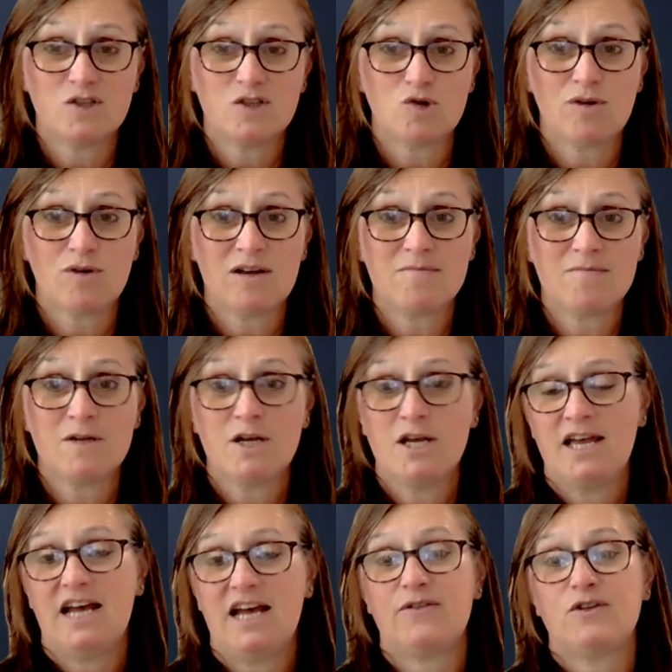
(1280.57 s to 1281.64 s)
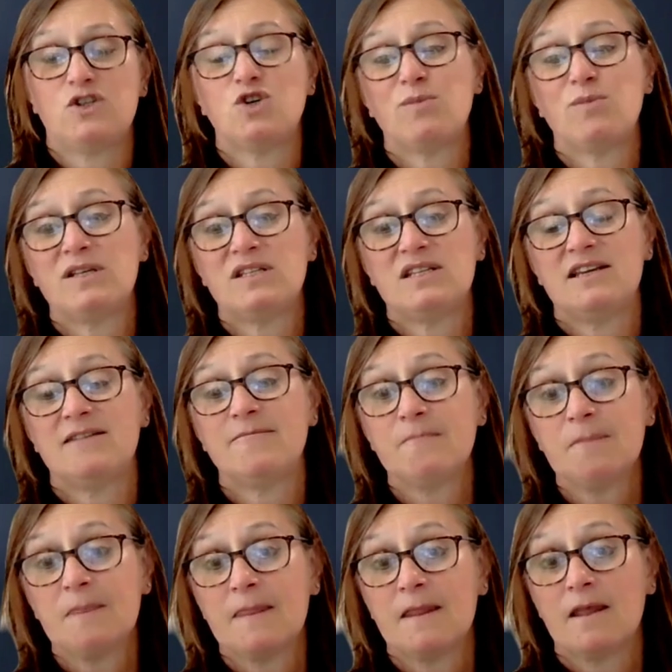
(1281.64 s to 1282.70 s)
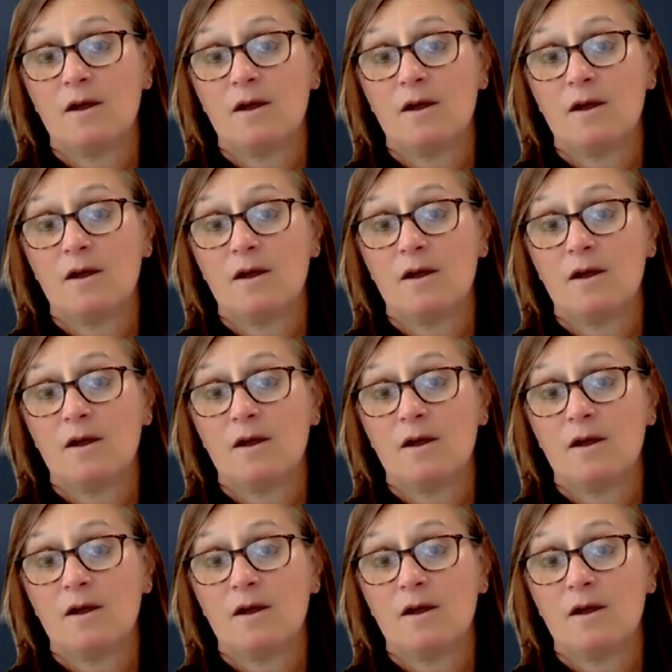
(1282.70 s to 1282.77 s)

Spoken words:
on Instagram at the Chair PT,